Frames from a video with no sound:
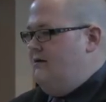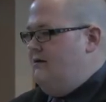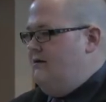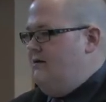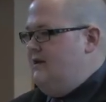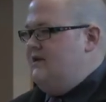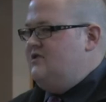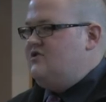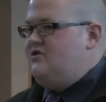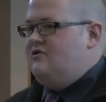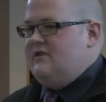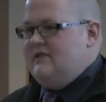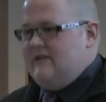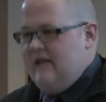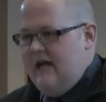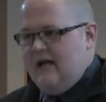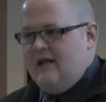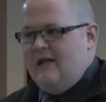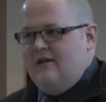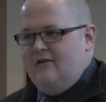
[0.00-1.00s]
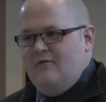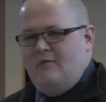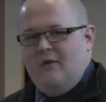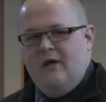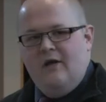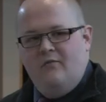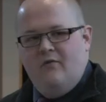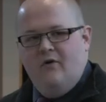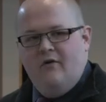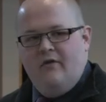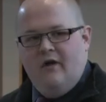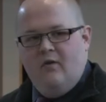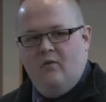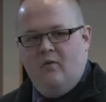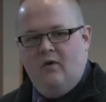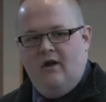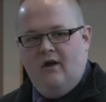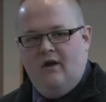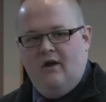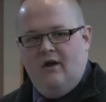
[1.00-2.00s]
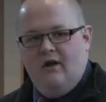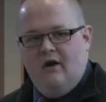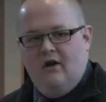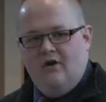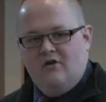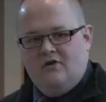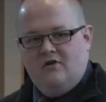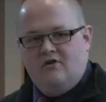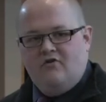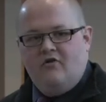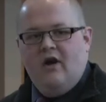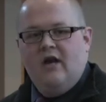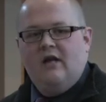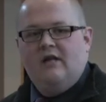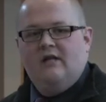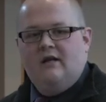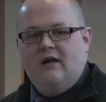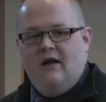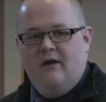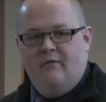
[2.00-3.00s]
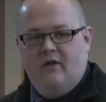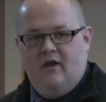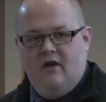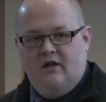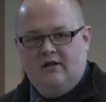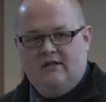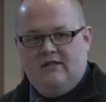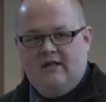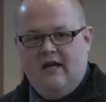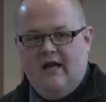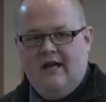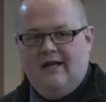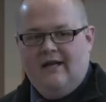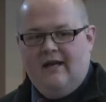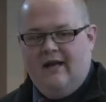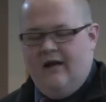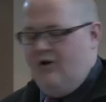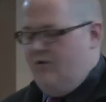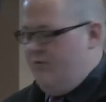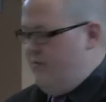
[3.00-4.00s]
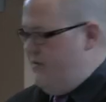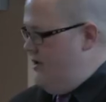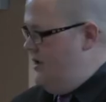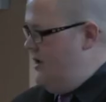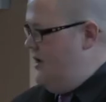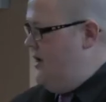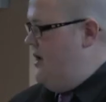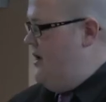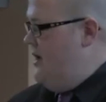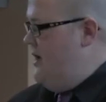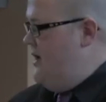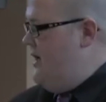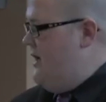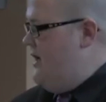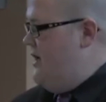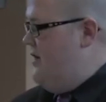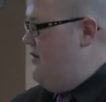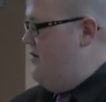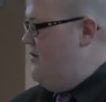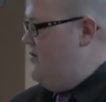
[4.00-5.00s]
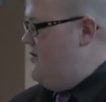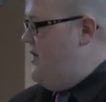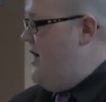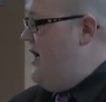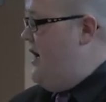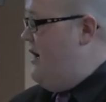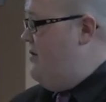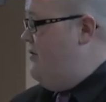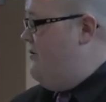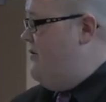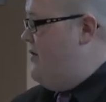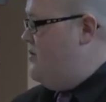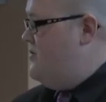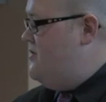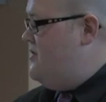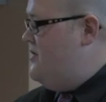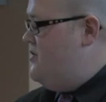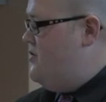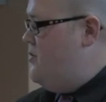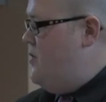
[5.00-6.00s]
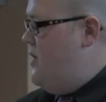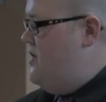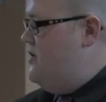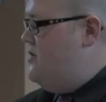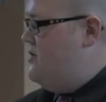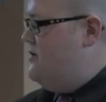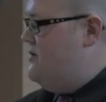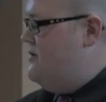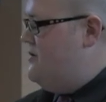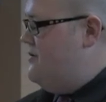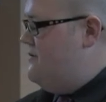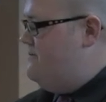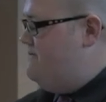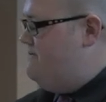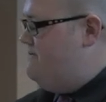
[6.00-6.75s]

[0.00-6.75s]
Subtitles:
These are exactly the people that we are trying to come alongside and help get out of those situations.